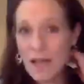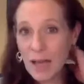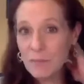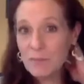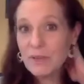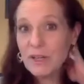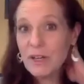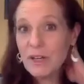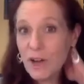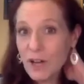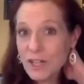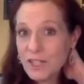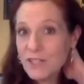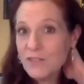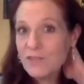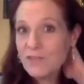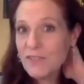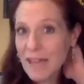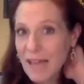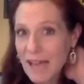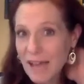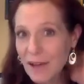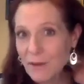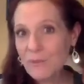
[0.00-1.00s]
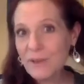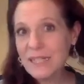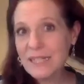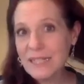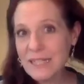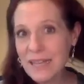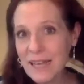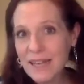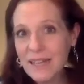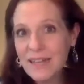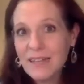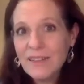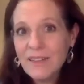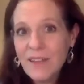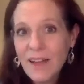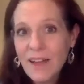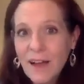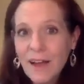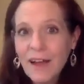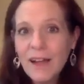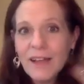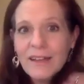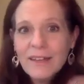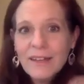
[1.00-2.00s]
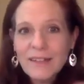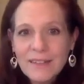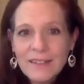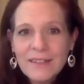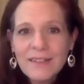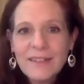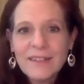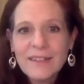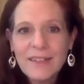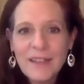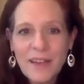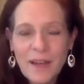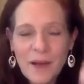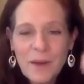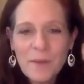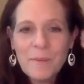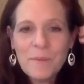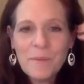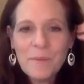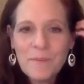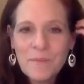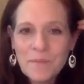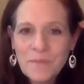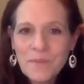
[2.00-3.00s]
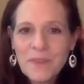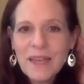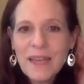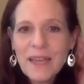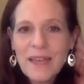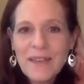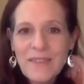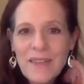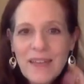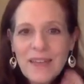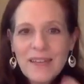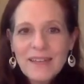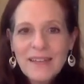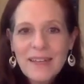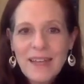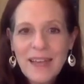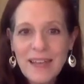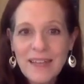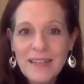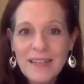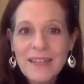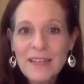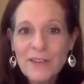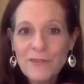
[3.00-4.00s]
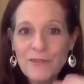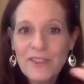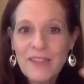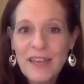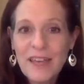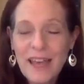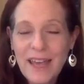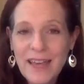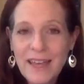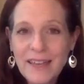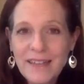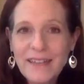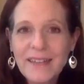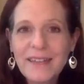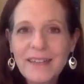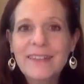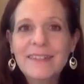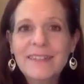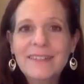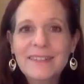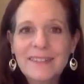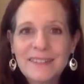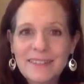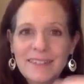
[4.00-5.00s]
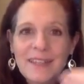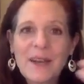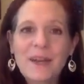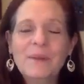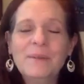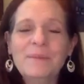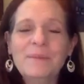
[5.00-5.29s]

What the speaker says: because of that, we say a lot. Yeah. And then if then, yeah.